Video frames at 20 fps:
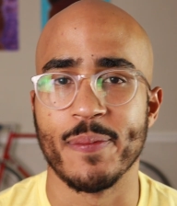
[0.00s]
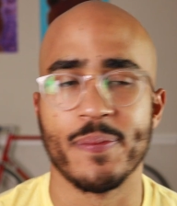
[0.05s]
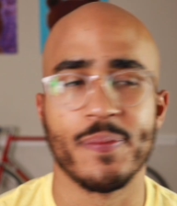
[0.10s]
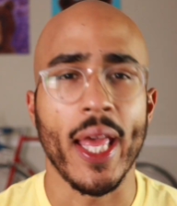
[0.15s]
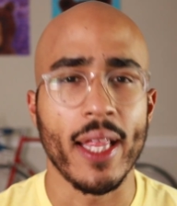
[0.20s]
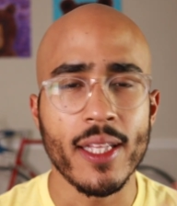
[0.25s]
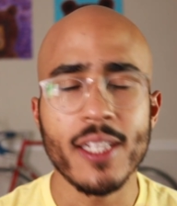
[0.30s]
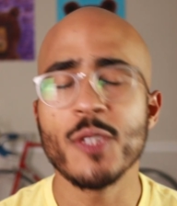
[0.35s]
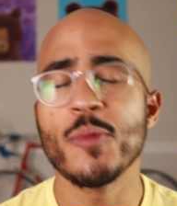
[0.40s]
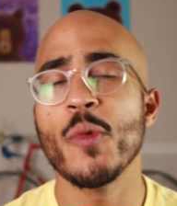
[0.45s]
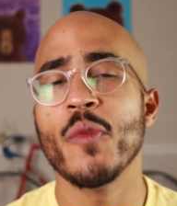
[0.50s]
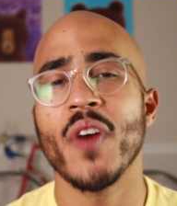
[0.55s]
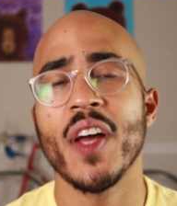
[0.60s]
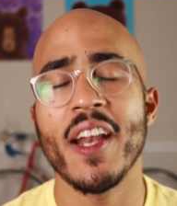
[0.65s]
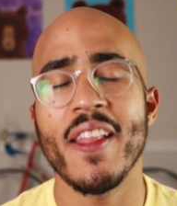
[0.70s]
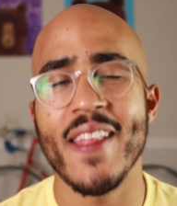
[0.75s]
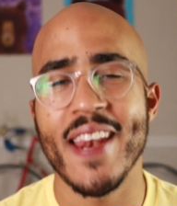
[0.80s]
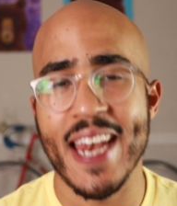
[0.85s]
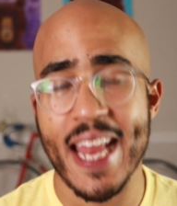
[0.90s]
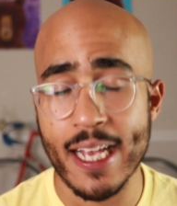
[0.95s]
Okay, let's move on
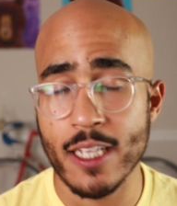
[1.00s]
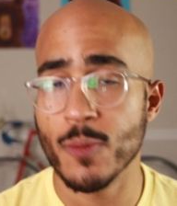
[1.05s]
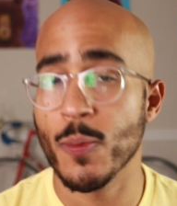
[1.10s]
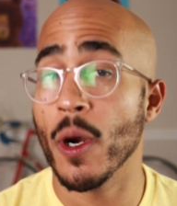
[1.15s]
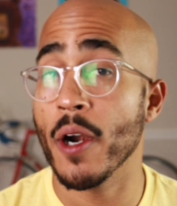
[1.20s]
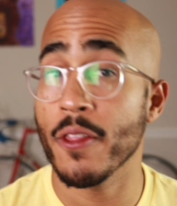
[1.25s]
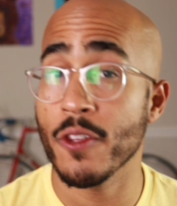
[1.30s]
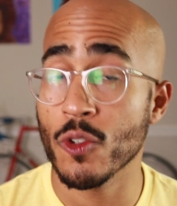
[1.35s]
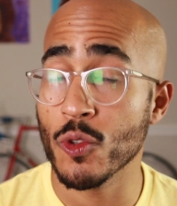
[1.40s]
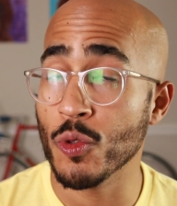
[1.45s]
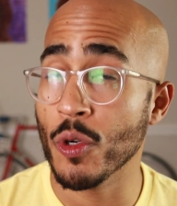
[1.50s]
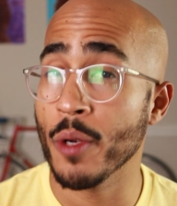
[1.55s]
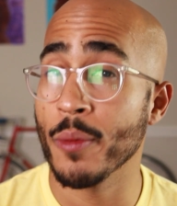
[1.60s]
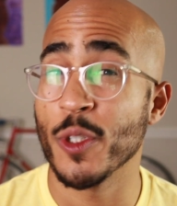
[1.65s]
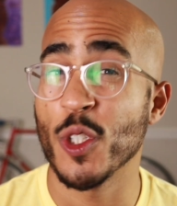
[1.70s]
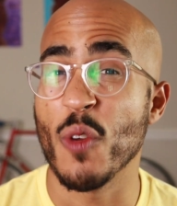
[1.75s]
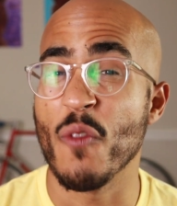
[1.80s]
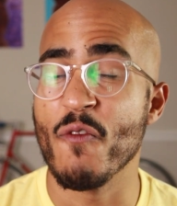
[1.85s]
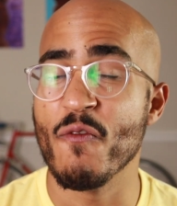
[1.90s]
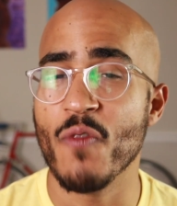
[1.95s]
to the next part of the story,
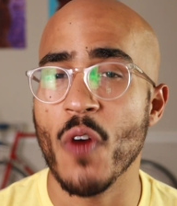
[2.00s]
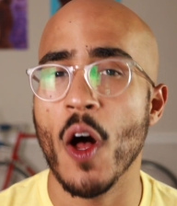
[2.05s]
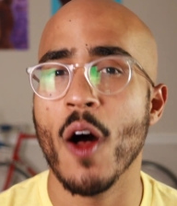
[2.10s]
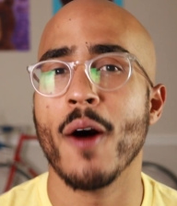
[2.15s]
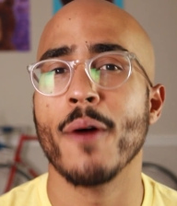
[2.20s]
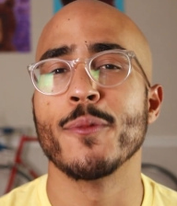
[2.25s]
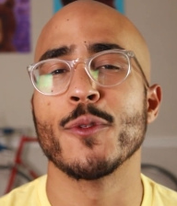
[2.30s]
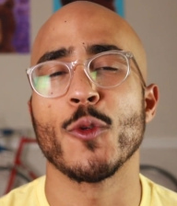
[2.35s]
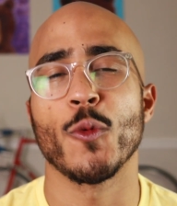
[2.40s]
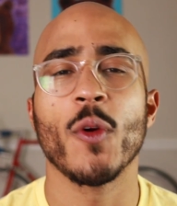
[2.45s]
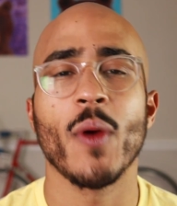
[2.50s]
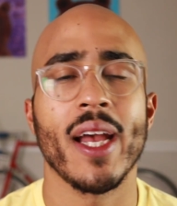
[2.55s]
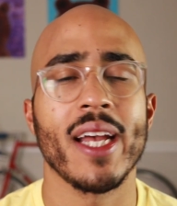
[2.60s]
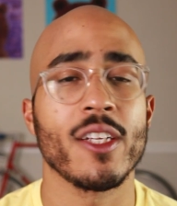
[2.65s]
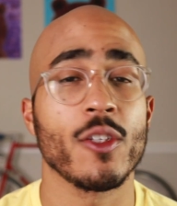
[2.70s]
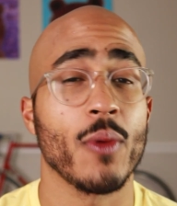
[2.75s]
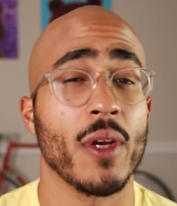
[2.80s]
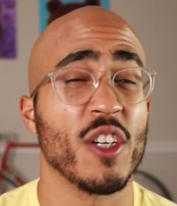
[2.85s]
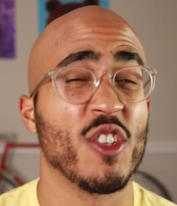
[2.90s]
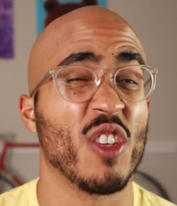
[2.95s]
which involves
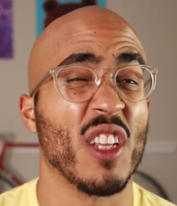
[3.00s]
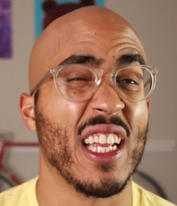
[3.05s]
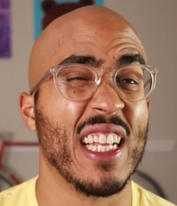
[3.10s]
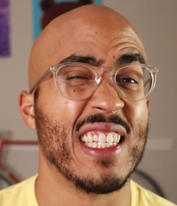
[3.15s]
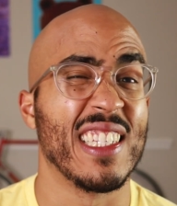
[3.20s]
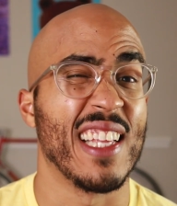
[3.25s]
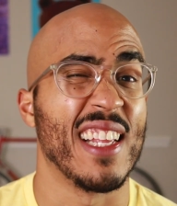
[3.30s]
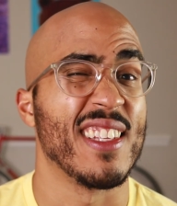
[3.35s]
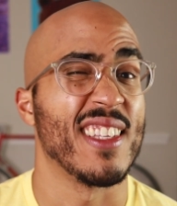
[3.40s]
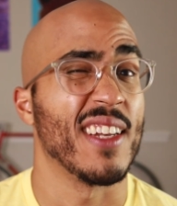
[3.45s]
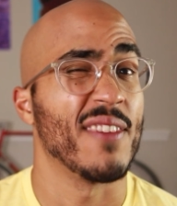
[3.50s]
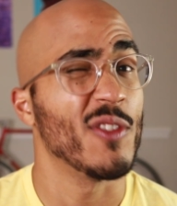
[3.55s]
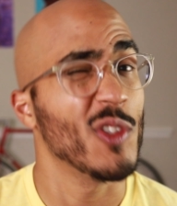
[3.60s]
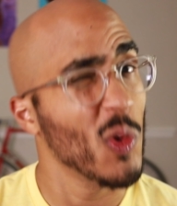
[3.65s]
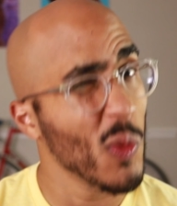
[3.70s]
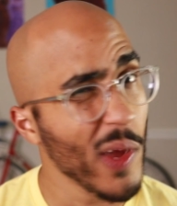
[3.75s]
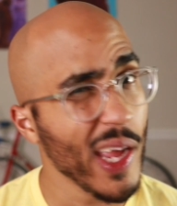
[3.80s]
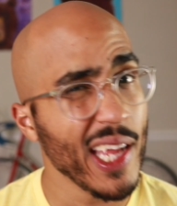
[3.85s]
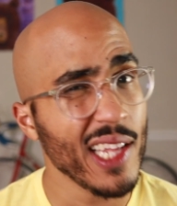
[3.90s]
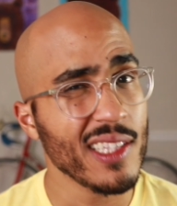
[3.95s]
Greg's racially insensitive
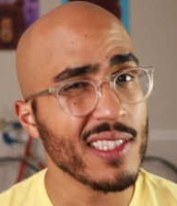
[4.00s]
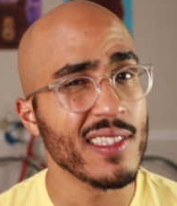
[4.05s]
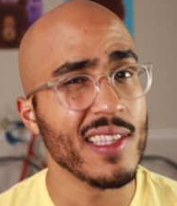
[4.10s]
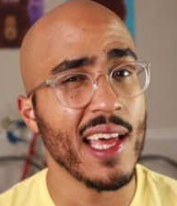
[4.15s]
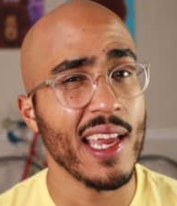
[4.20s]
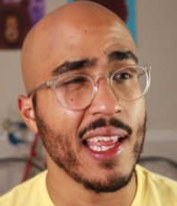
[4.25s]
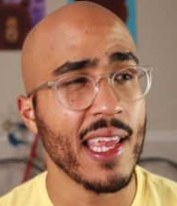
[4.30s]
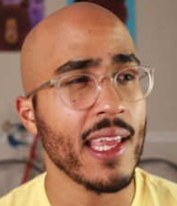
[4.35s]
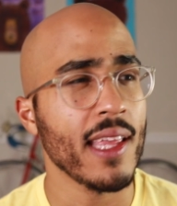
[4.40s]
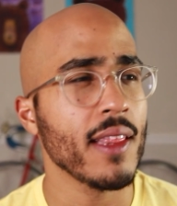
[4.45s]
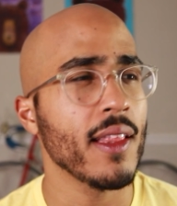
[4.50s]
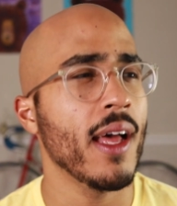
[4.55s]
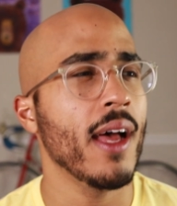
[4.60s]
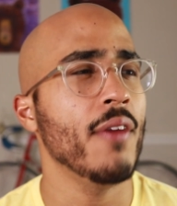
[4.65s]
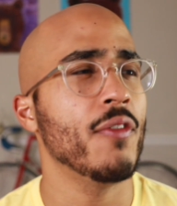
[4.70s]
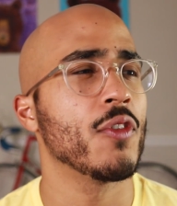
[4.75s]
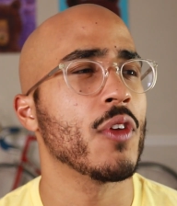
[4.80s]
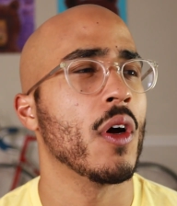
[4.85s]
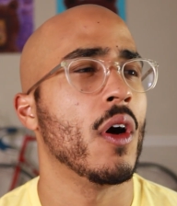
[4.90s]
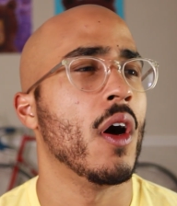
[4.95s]
tweets that he
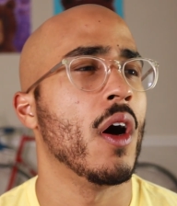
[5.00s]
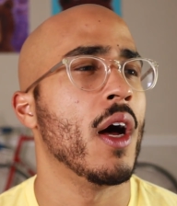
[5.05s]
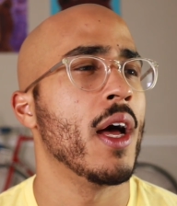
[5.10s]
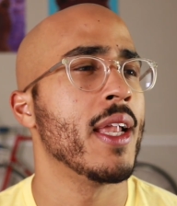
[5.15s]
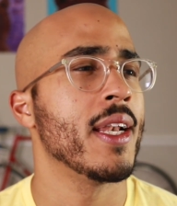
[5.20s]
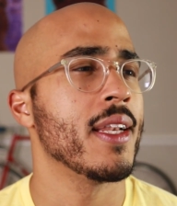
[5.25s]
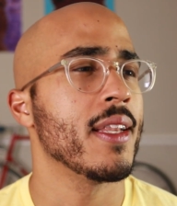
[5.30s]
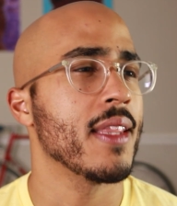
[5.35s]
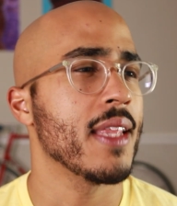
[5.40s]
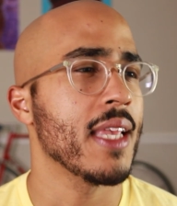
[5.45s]
left on